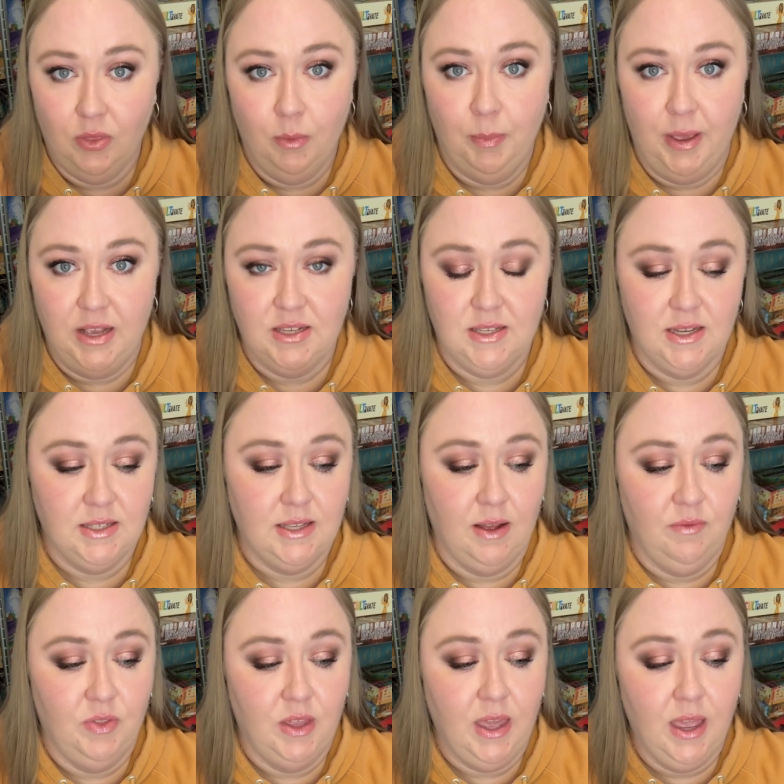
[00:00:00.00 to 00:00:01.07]
the basics
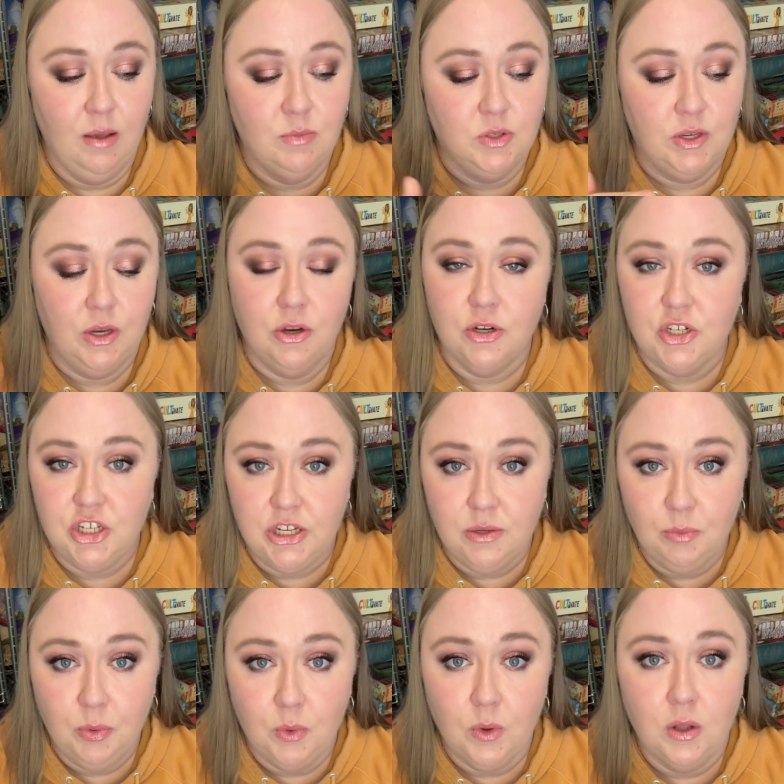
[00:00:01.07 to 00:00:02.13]
of the game. So your gene
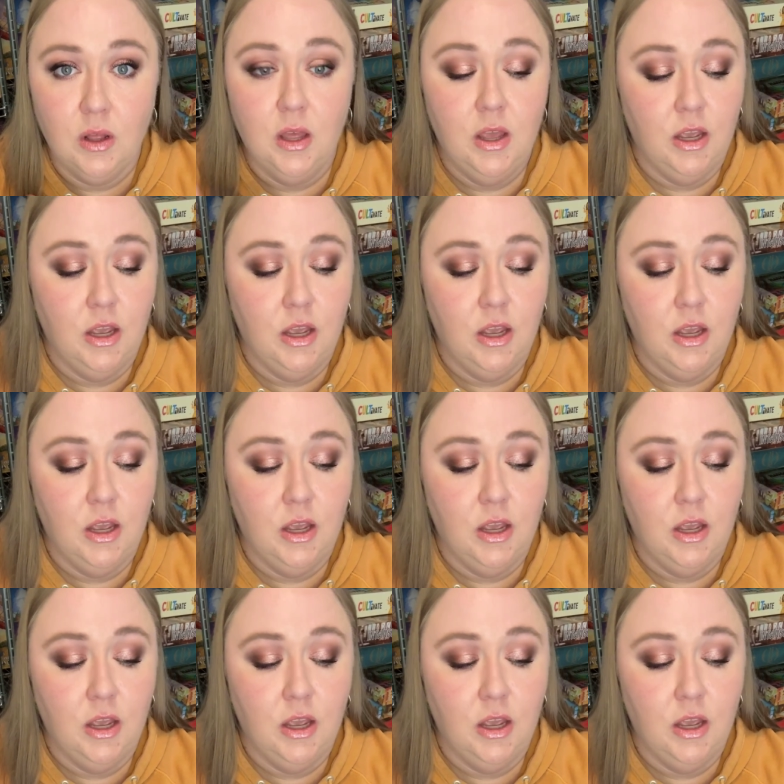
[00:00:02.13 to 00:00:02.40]
pool,